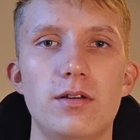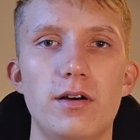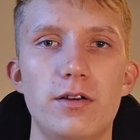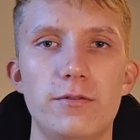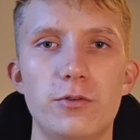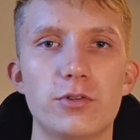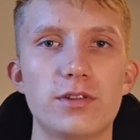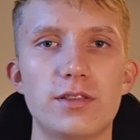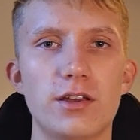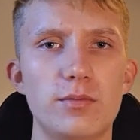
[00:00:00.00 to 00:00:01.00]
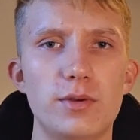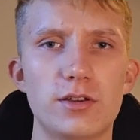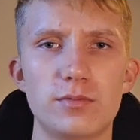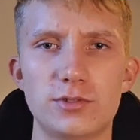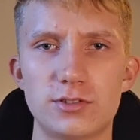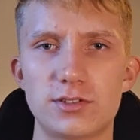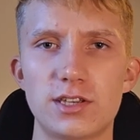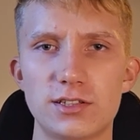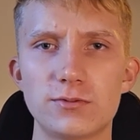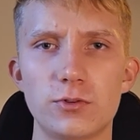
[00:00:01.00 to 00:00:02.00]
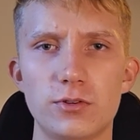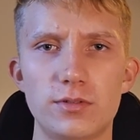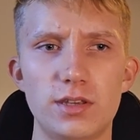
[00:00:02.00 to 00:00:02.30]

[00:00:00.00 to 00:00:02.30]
I thought that I'd become successful,